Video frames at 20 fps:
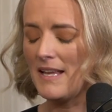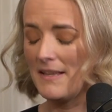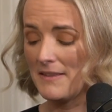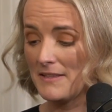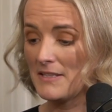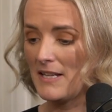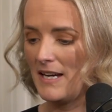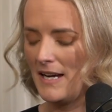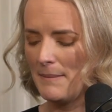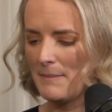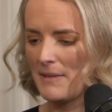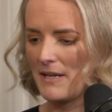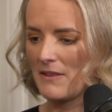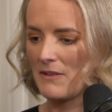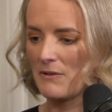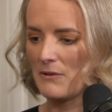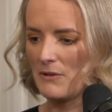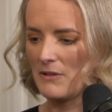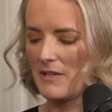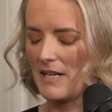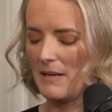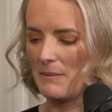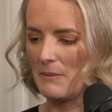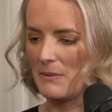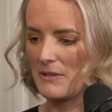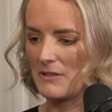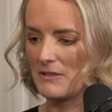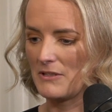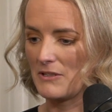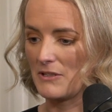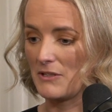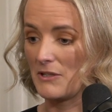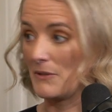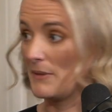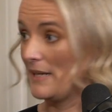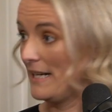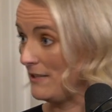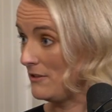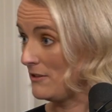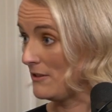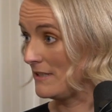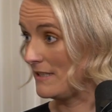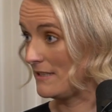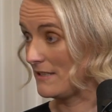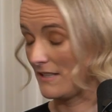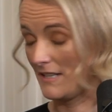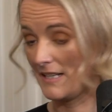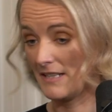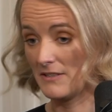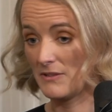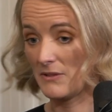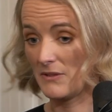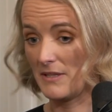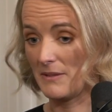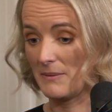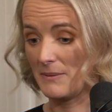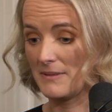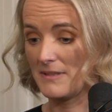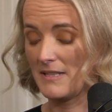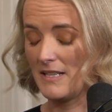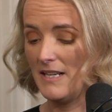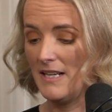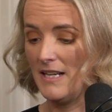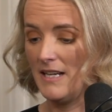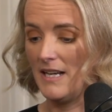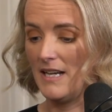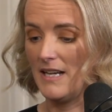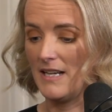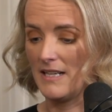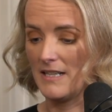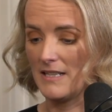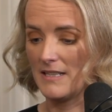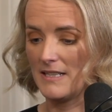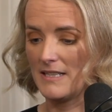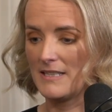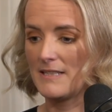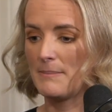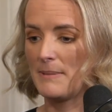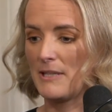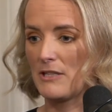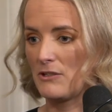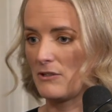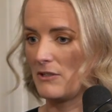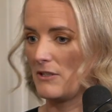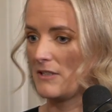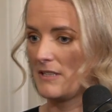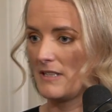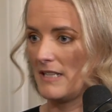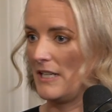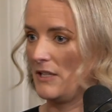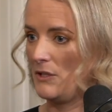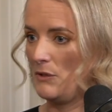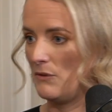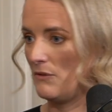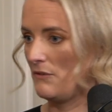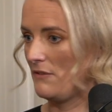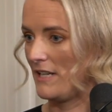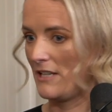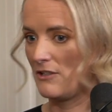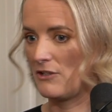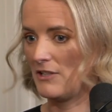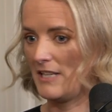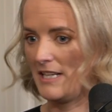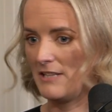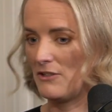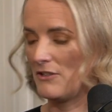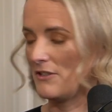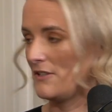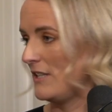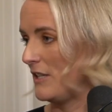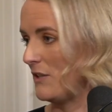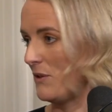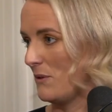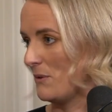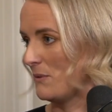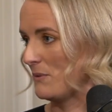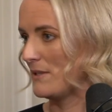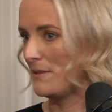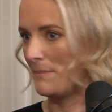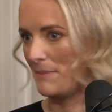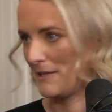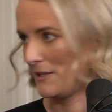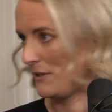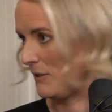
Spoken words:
At the time, I thought I wanted to go agency side. So there was a specialist like youth fashion agency called Spin